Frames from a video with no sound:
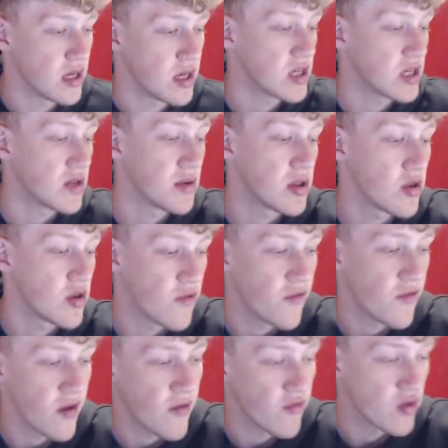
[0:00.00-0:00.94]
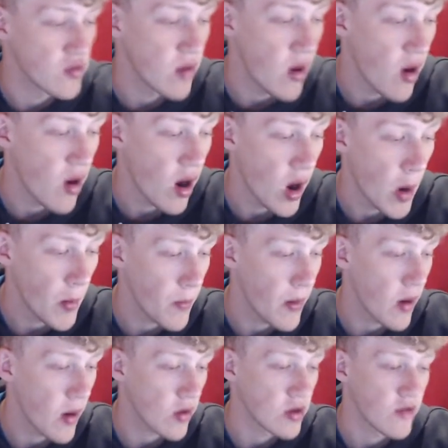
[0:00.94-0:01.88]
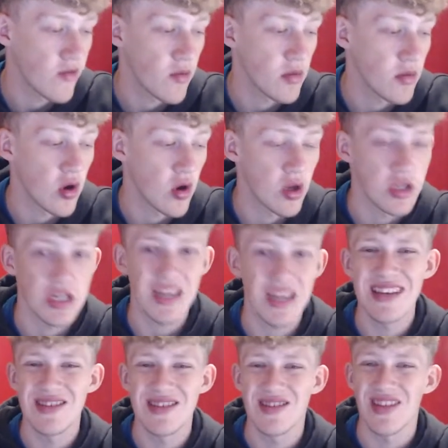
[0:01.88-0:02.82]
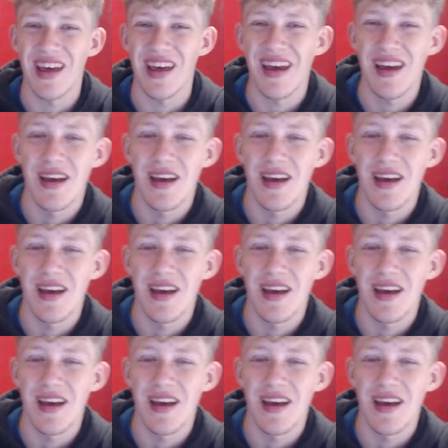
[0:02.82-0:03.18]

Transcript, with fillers: He's going to be doing FIFA as well. I help him out because football knowledge isn't there,